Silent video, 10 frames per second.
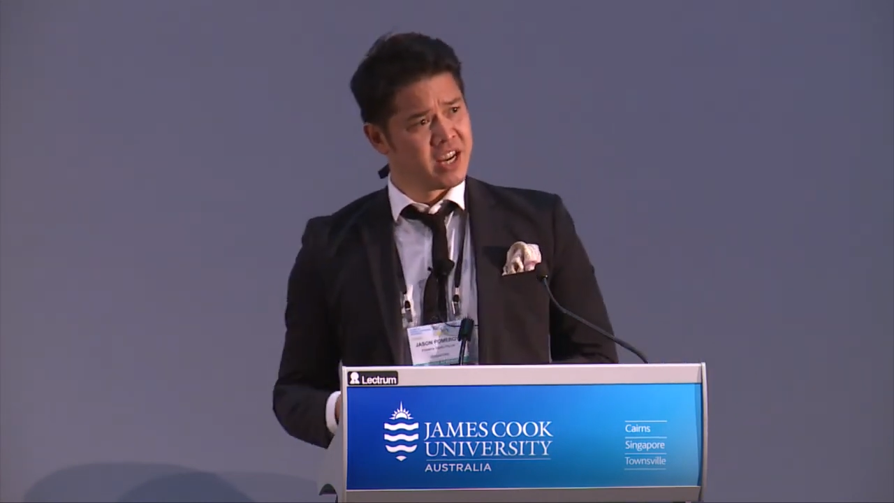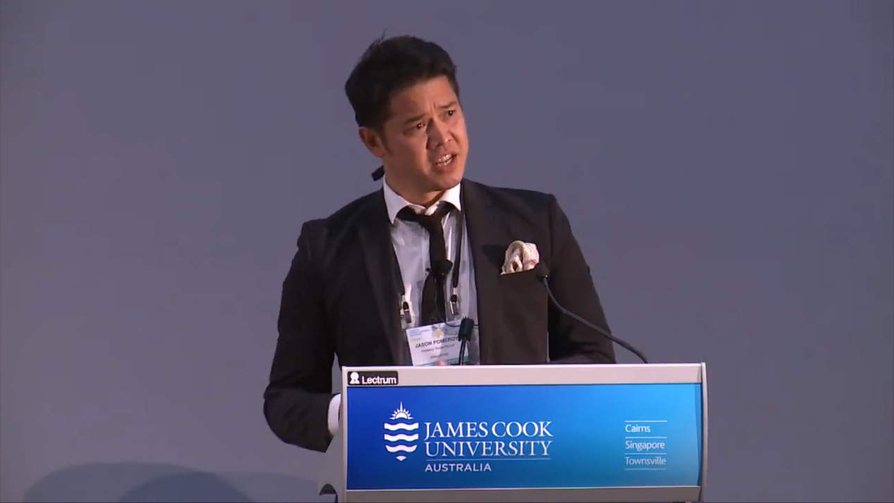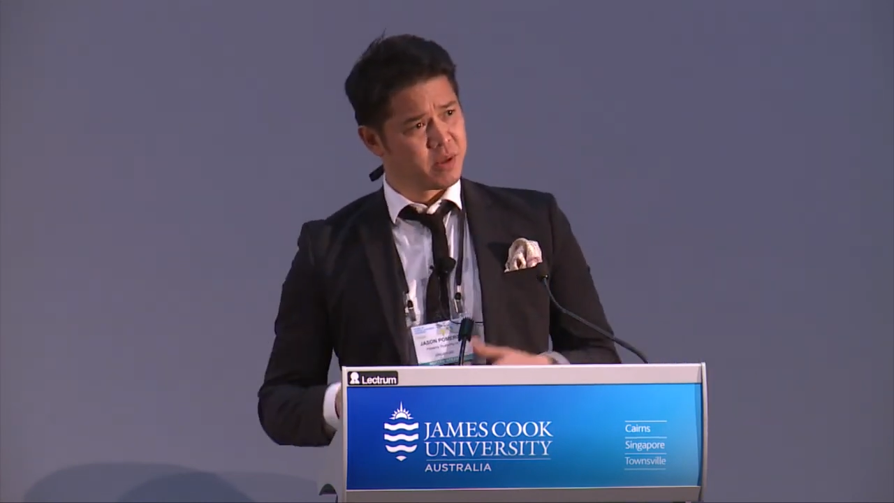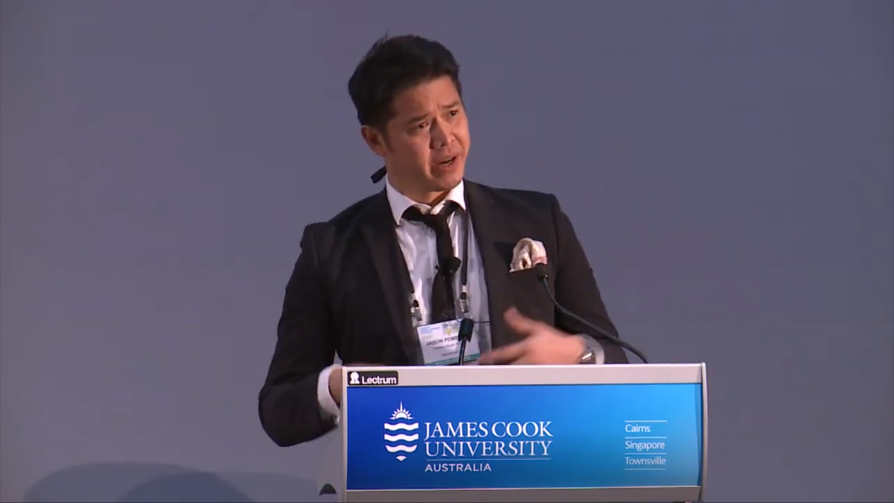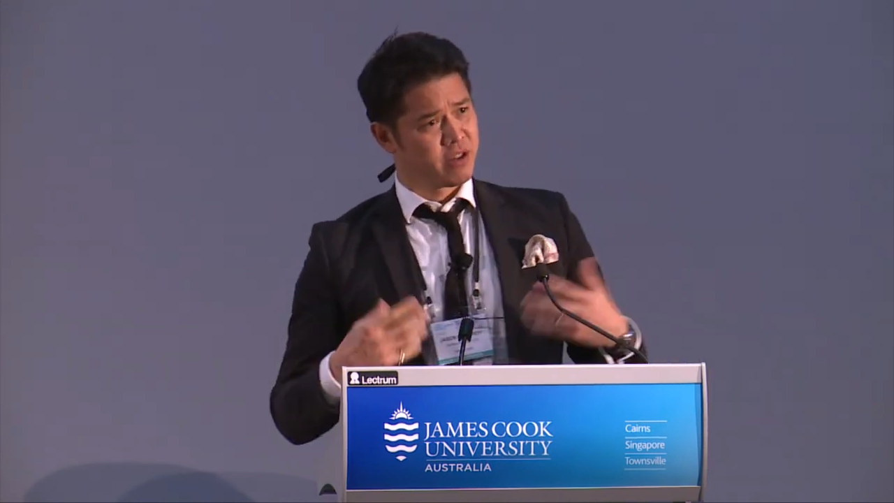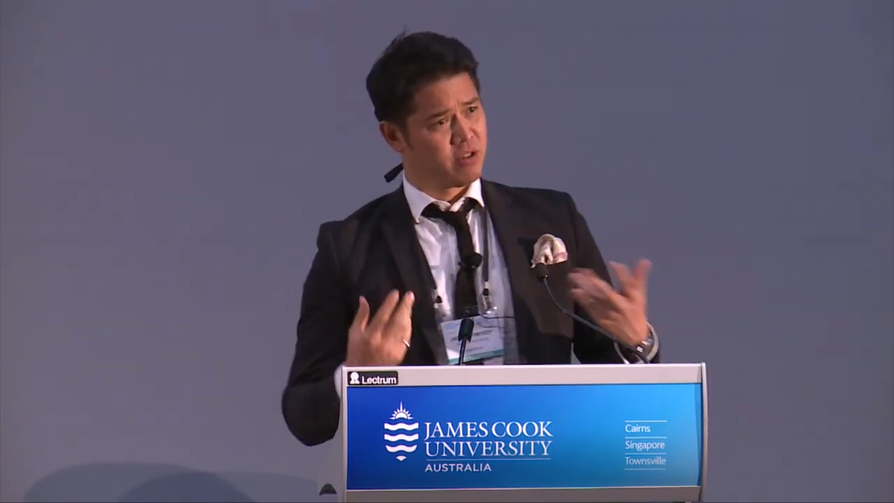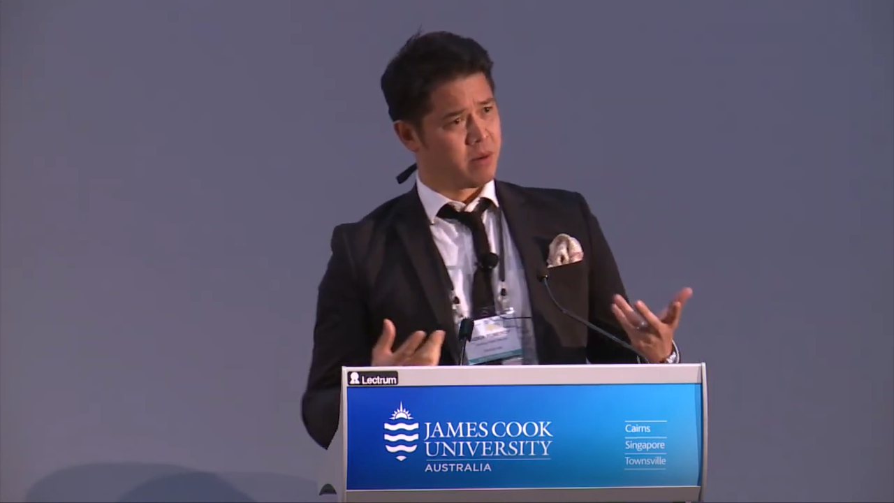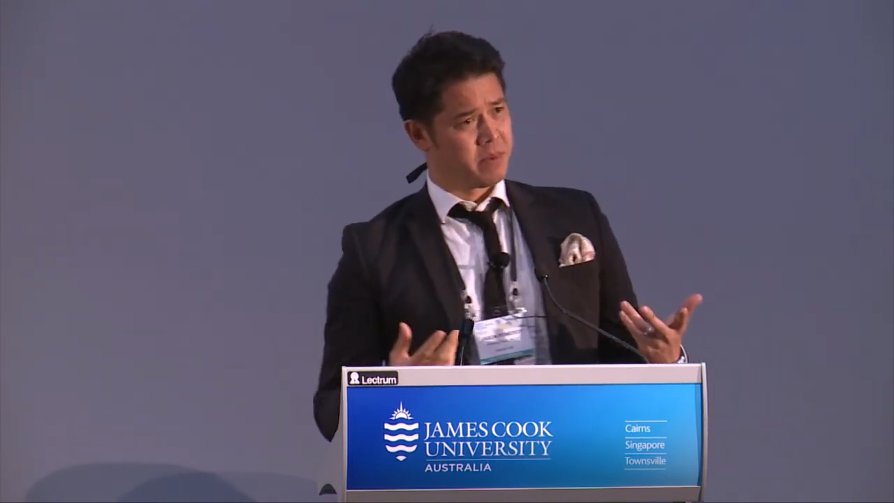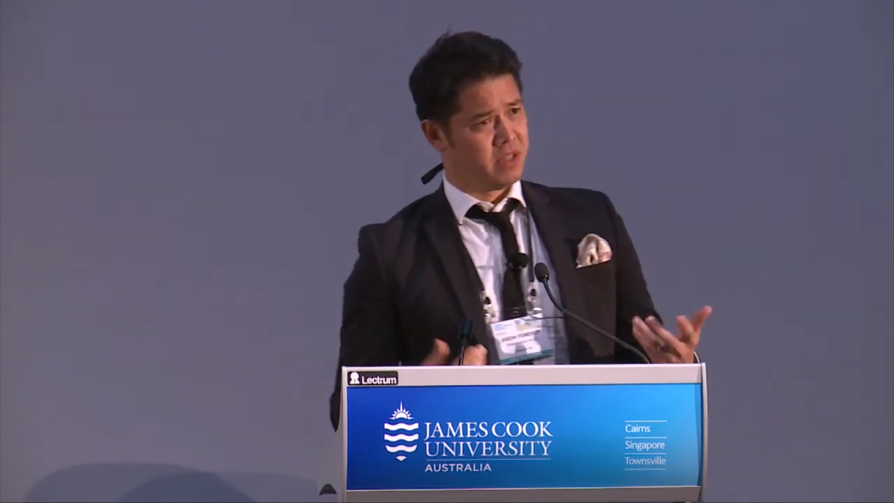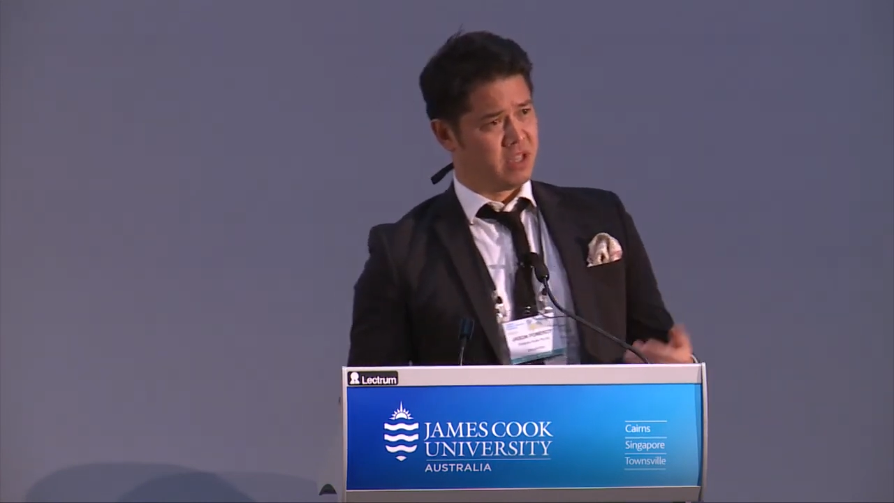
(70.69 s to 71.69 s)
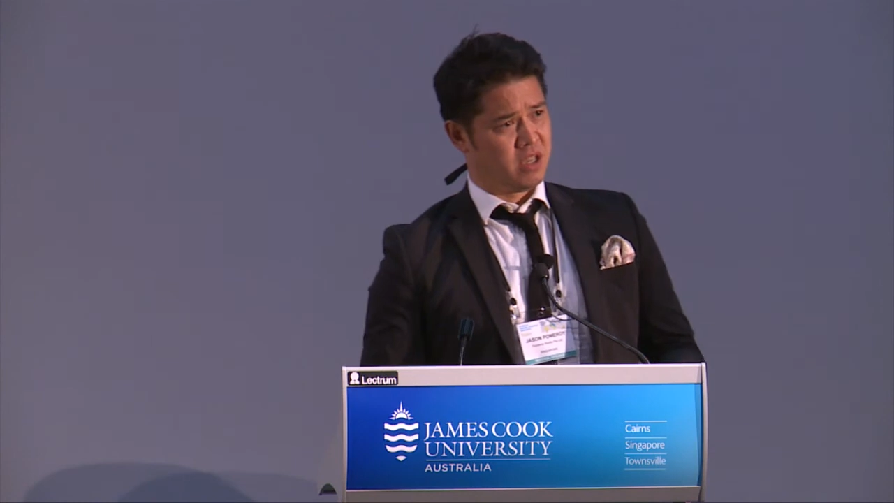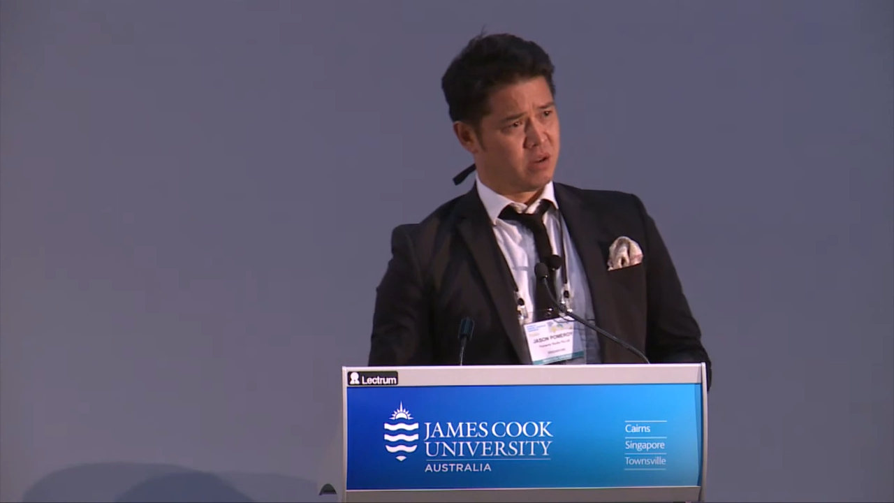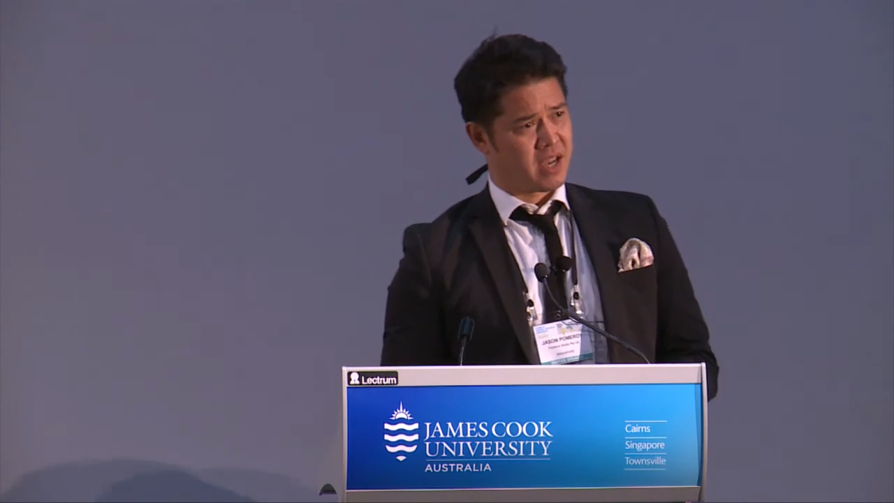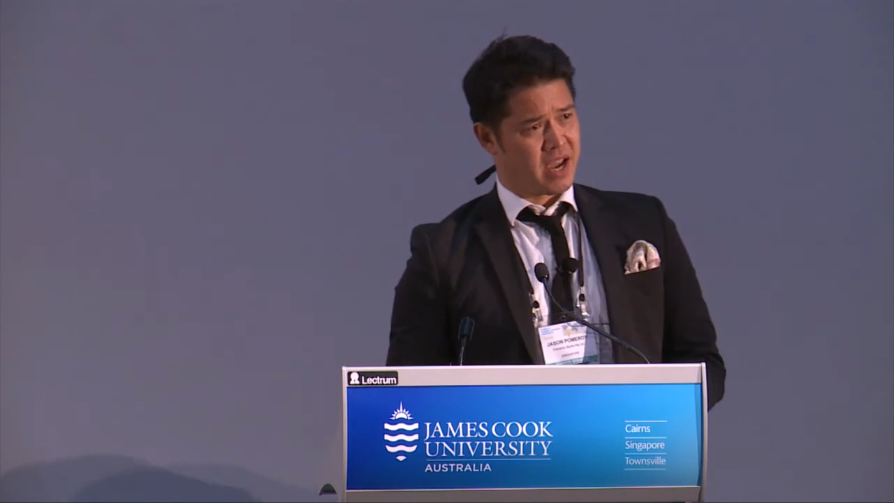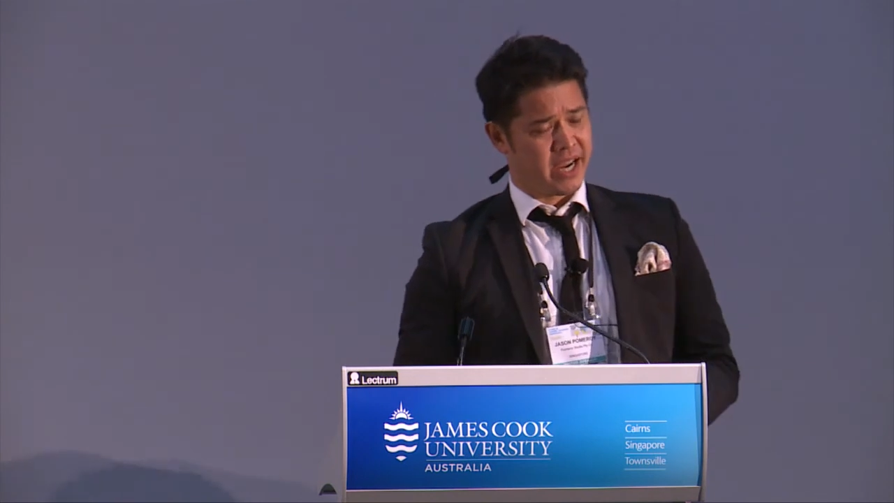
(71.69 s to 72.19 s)
So I grew up in the
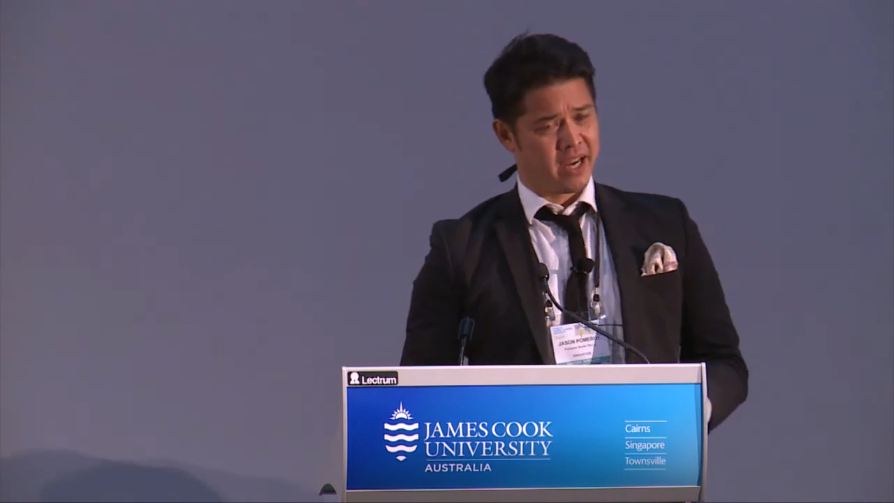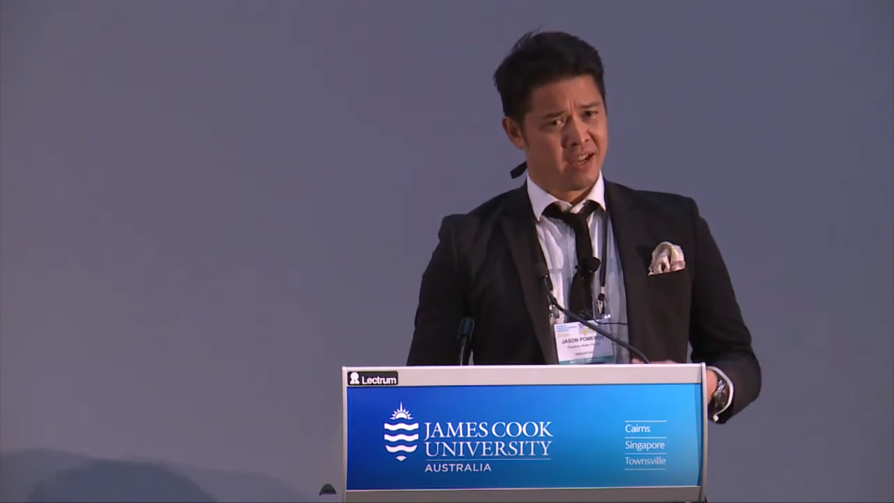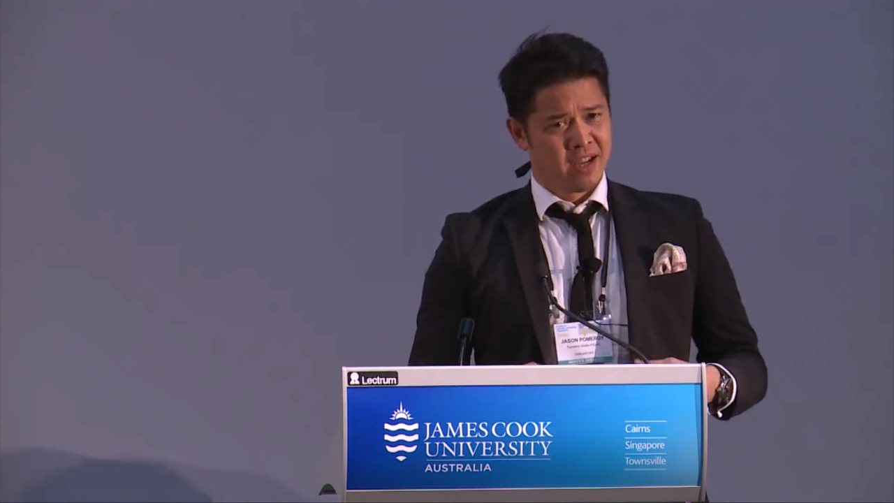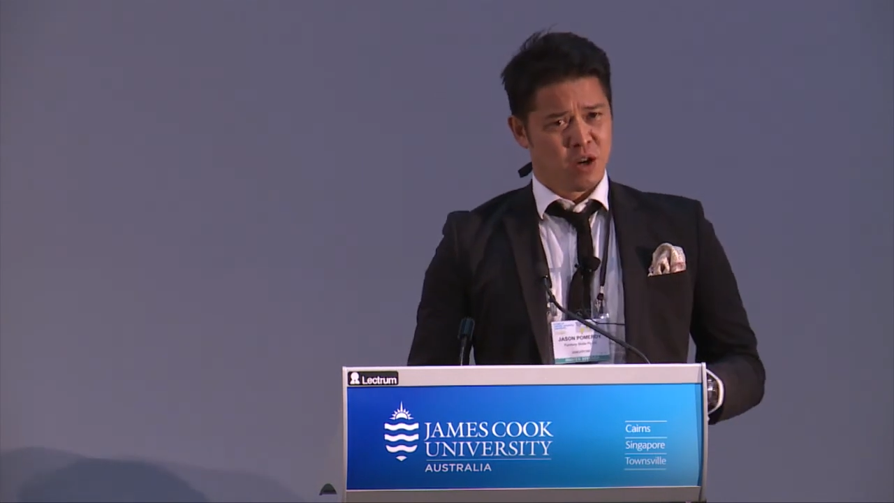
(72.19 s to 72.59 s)
UK